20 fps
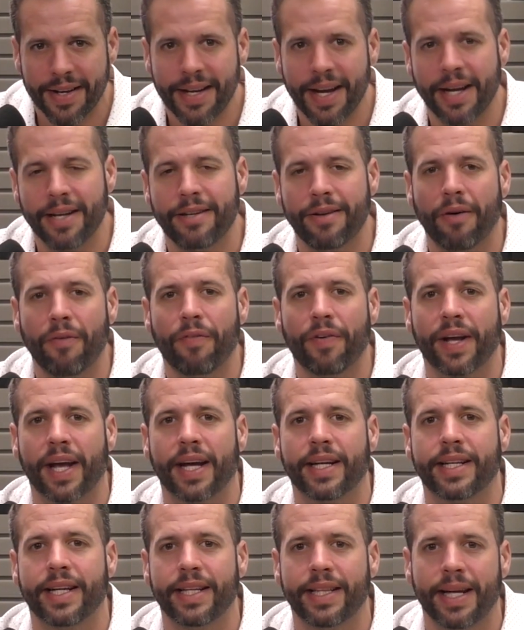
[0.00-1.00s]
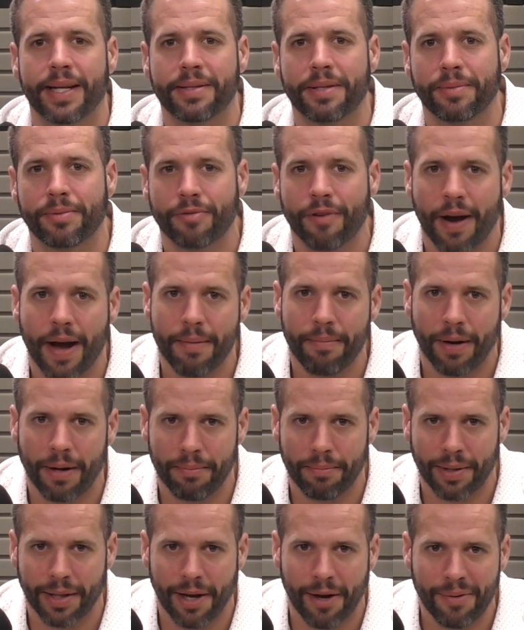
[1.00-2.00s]
and don't forget to hit that subscribe
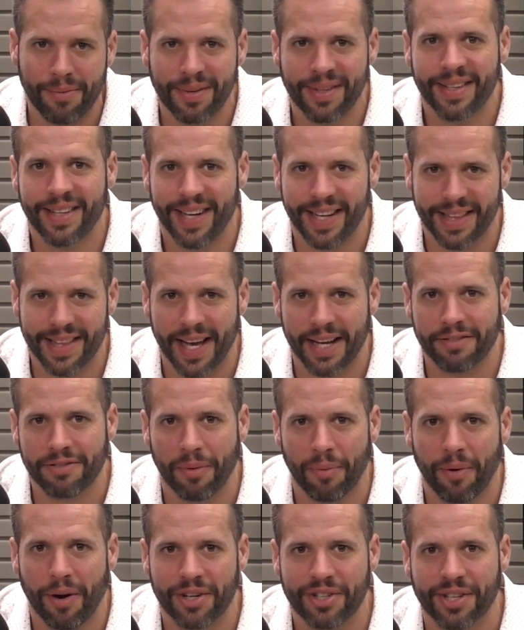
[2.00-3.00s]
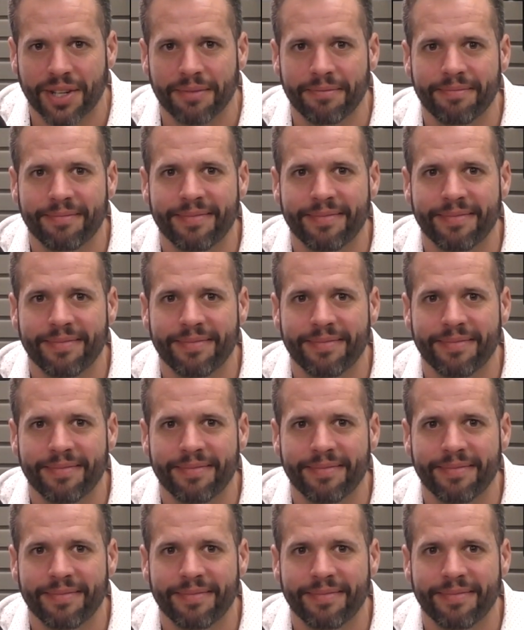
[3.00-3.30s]
button below, and thanks for watching.